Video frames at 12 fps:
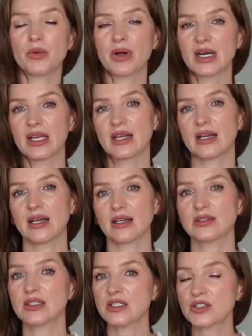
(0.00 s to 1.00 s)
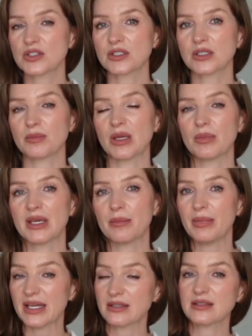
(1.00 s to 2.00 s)
wearing a t shirt, maybe a
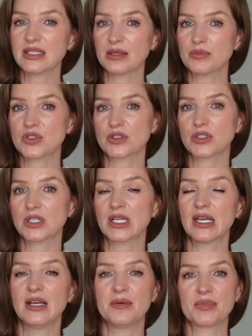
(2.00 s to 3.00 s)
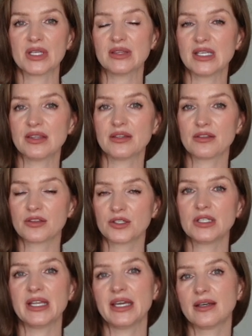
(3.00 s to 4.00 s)
buttoned up shirt, and then the
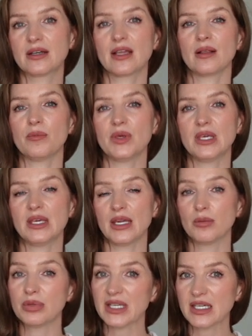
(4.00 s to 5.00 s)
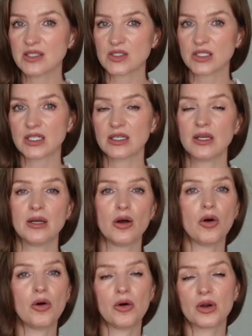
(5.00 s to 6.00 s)
third layer can be a blazer
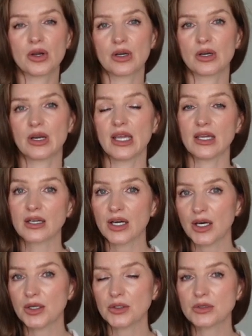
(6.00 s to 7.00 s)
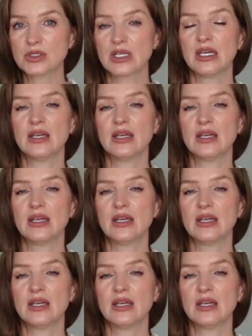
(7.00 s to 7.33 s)
or a coat.